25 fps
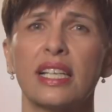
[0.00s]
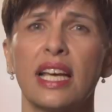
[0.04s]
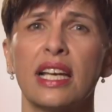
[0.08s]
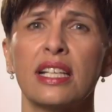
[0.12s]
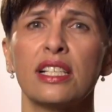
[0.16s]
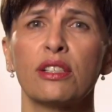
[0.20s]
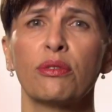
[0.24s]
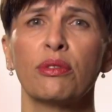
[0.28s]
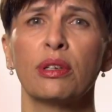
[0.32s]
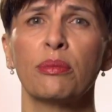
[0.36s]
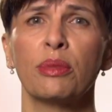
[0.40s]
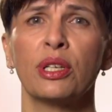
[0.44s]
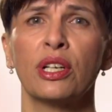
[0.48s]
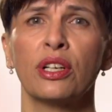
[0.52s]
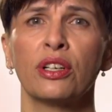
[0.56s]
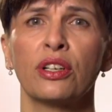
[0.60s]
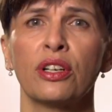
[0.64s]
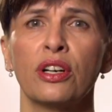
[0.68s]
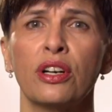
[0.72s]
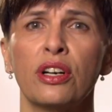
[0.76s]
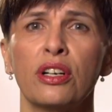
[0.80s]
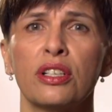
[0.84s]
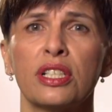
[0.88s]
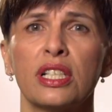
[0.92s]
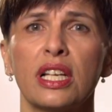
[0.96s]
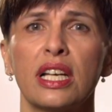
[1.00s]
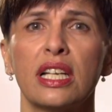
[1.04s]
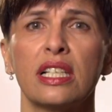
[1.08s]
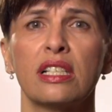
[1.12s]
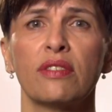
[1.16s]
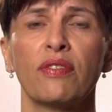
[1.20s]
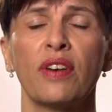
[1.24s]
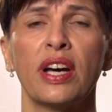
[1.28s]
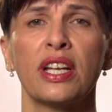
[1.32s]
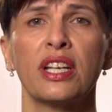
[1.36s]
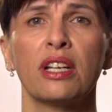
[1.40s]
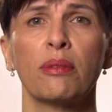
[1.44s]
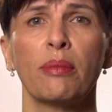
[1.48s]
against women and girls is
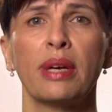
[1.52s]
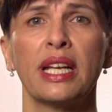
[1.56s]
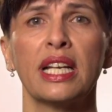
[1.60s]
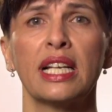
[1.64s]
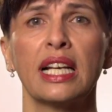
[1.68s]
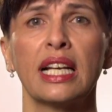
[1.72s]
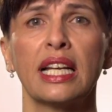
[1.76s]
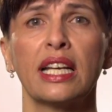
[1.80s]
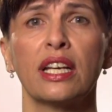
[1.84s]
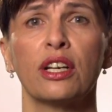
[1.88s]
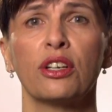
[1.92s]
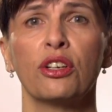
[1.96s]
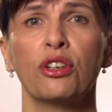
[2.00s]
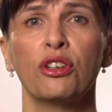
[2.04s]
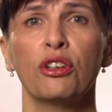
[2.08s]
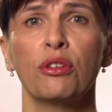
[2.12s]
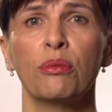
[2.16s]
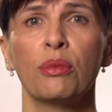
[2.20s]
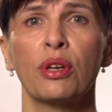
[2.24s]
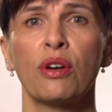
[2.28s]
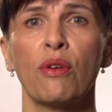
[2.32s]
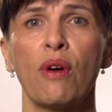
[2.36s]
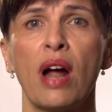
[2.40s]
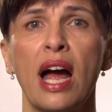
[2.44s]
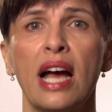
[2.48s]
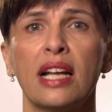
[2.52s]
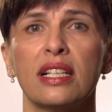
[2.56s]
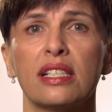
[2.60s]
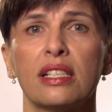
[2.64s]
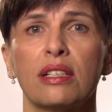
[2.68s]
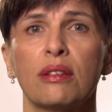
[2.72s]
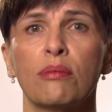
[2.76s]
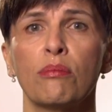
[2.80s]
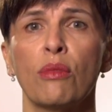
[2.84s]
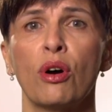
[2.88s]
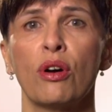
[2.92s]
fundamentally a human rights and